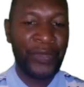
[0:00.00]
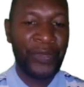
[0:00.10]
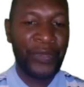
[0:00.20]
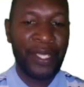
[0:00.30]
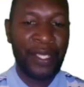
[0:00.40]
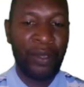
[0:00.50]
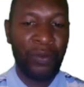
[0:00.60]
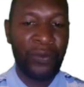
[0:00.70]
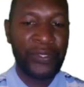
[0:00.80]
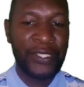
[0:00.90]
The
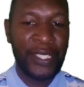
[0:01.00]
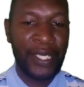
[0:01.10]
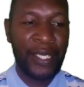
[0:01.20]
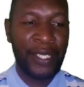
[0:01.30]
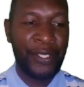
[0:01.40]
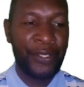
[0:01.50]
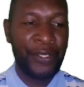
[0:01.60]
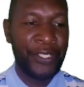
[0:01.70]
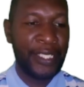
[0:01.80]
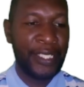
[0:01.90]
hooks
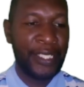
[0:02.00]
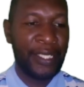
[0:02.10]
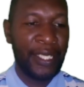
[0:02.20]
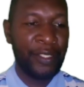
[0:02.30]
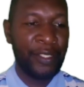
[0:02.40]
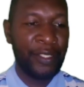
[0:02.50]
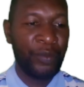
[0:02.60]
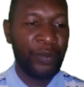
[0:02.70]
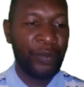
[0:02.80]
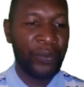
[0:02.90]
irritate the animal,
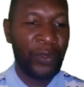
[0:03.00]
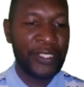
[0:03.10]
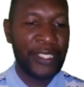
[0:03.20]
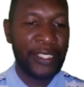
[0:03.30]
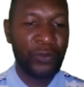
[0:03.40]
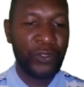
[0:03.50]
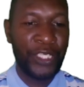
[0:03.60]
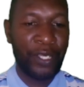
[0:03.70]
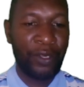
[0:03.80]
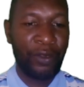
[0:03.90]
causing it to
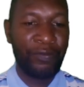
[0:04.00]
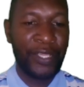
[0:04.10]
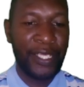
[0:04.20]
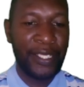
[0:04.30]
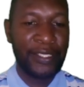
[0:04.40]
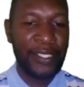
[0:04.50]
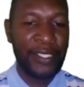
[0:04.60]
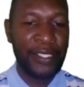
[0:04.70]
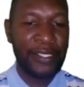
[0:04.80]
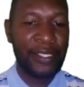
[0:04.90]
shake off the
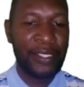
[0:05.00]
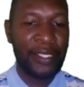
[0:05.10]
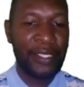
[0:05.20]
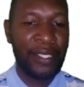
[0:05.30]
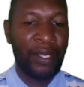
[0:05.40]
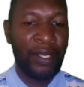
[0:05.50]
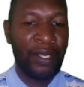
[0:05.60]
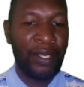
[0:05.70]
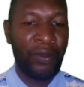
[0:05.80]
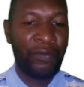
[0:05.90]
seeds off
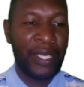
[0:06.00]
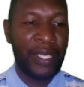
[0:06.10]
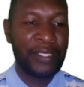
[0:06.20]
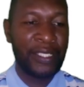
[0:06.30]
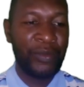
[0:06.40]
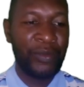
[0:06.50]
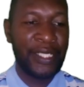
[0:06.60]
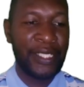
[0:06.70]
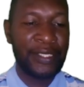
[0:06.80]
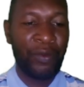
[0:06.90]
some
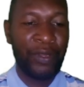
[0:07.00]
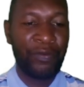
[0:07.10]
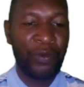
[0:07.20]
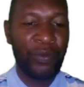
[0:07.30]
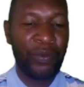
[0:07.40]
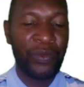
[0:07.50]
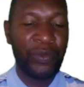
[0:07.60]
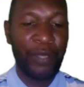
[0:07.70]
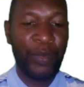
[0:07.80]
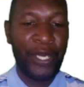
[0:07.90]
distance away from the
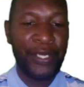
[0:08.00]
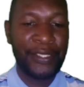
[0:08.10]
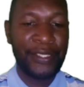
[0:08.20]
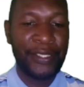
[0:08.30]
parent.